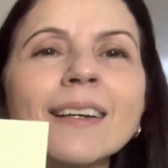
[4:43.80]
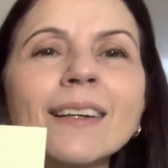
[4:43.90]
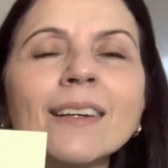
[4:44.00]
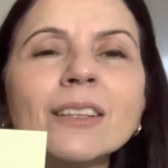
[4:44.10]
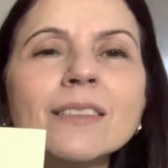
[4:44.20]

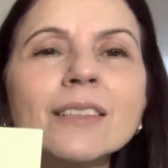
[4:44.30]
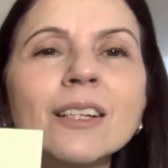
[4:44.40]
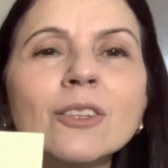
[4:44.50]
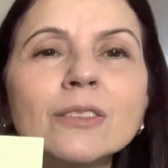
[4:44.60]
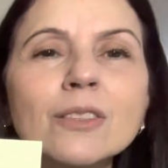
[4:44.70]
lots
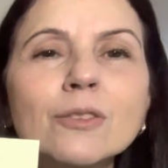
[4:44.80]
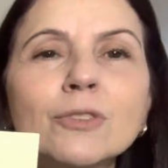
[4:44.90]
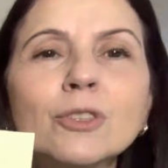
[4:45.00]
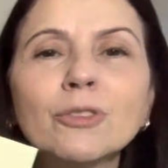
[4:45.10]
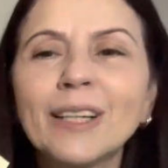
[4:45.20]
and lots of
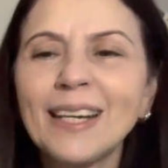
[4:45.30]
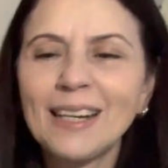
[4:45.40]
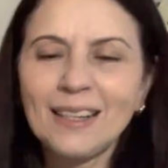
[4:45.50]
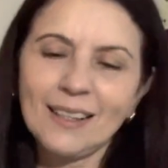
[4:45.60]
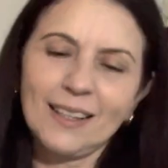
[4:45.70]

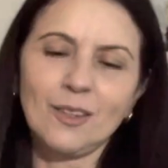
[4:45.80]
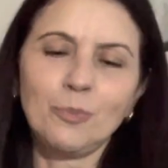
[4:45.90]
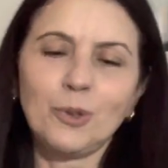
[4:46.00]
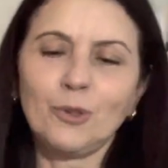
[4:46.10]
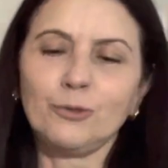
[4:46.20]
green in the
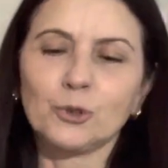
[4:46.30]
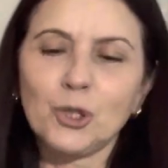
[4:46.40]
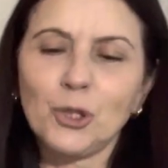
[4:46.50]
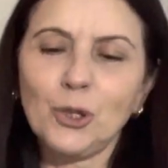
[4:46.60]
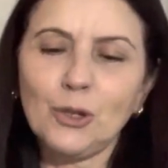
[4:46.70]
beautiful
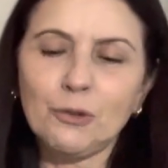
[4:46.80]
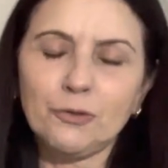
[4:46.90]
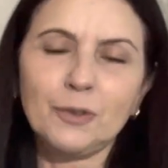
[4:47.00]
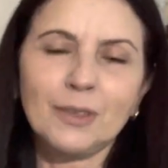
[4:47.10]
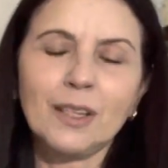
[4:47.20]

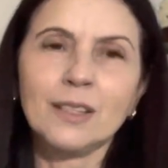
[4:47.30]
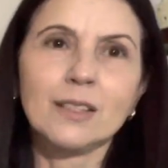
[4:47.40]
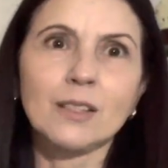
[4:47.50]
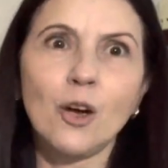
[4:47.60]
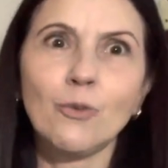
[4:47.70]
turf.
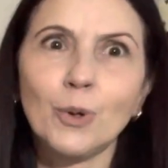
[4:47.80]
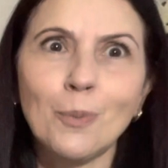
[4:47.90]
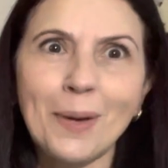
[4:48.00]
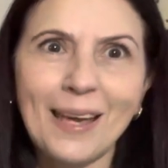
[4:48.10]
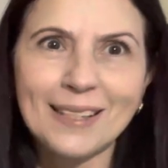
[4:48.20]
So well
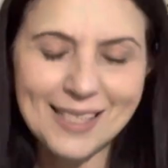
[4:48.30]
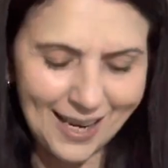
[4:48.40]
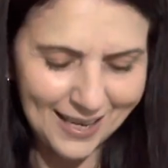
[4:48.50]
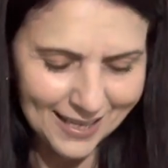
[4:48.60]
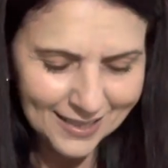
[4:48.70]

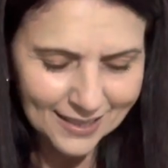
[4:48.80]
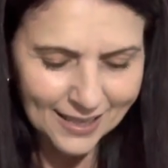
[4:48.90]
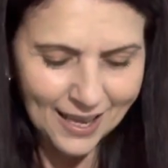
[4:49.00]
maintained.